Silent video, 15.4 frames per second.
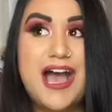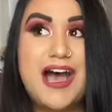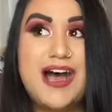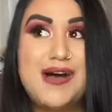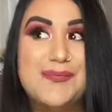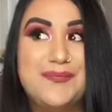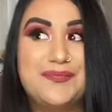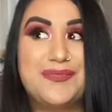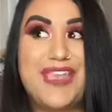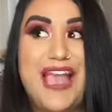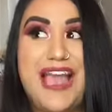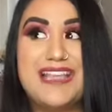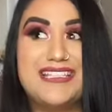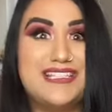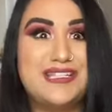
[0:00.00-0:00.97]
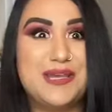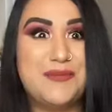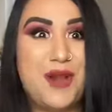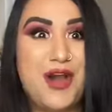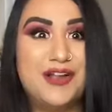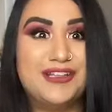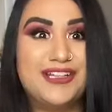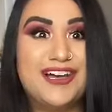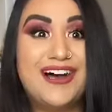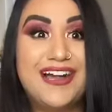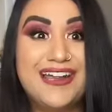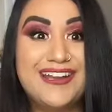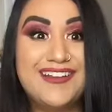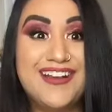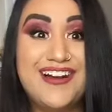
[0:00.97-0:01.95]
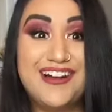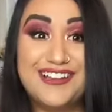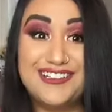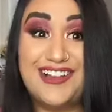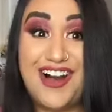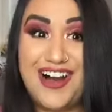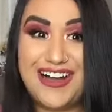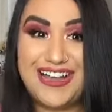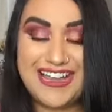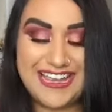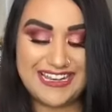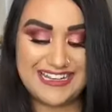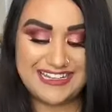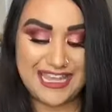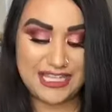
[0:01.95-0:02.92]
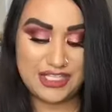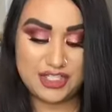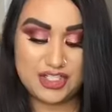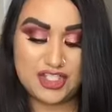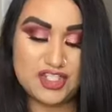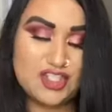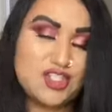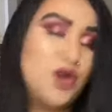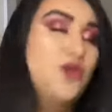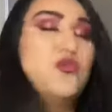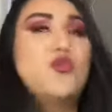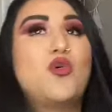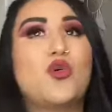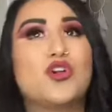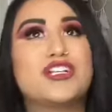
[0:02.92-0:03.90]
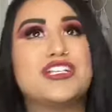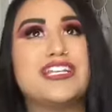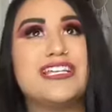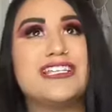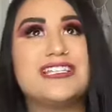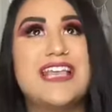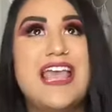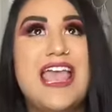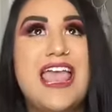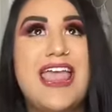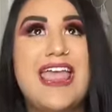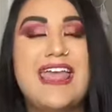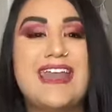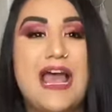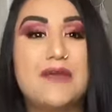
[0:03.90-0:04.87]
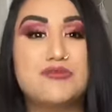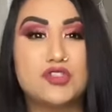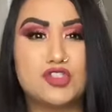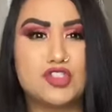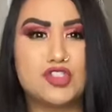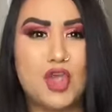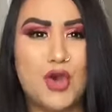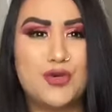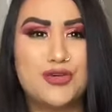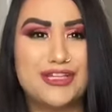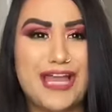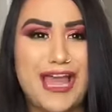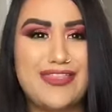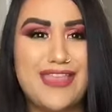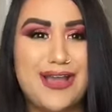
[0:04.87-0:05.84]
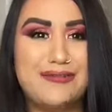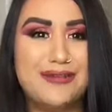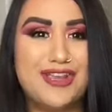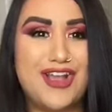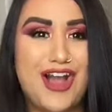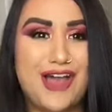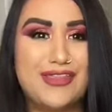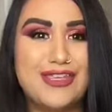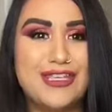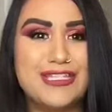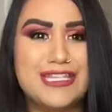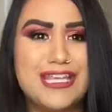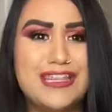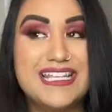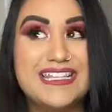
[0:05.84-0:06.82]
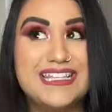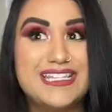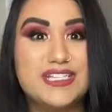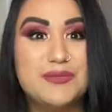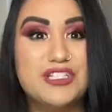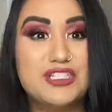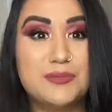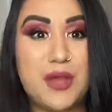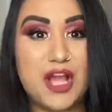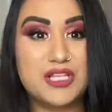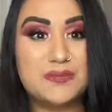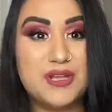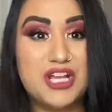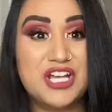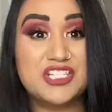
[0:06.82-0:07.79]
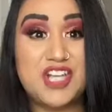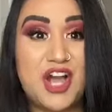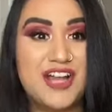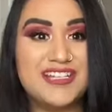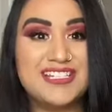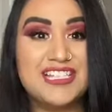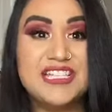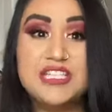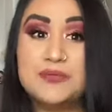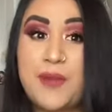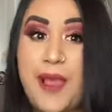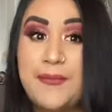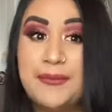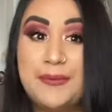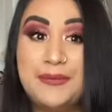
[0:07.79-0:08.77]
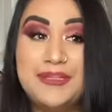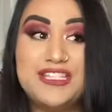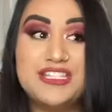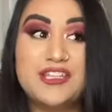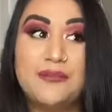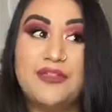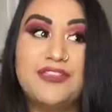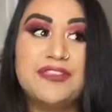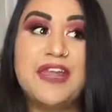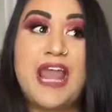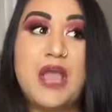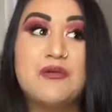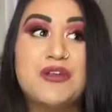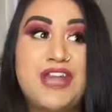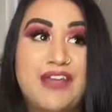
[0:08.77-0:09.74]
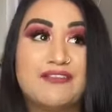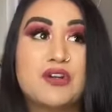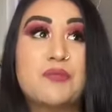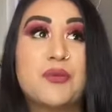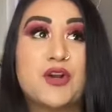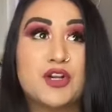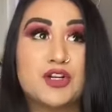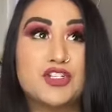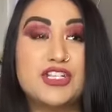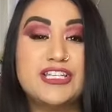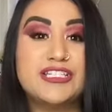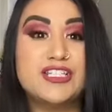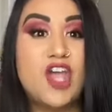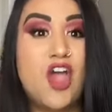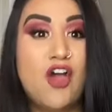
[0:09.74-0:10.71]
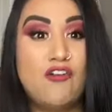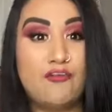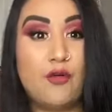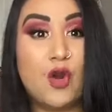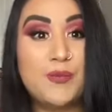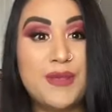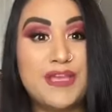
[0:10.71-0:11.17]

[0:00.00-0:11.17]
I see them online a lot, and they look so gorgeous, and I'm so glad that we got this in this month's box, because honestly, it's probably something that I would never purchase for